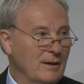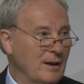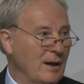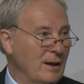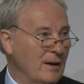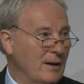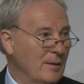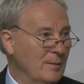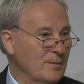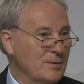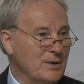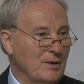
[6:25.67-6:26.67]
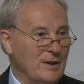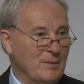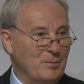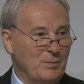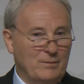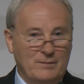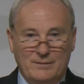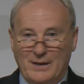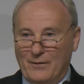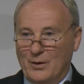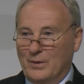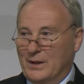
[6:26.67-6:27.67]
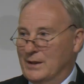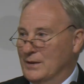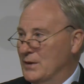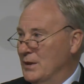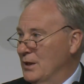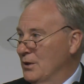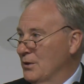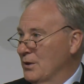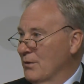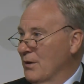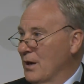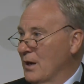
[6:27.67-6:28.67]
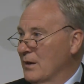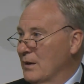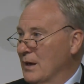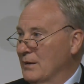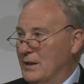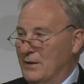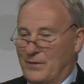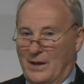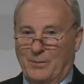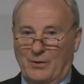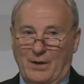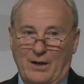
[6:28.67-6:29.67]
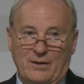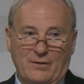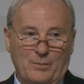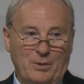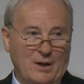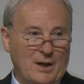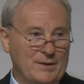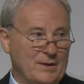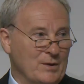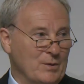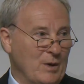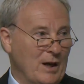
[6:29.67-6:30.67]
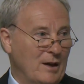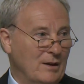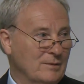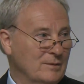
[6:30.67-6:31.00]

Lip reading: so that everyone can see who you are, and give them a round of applause as well.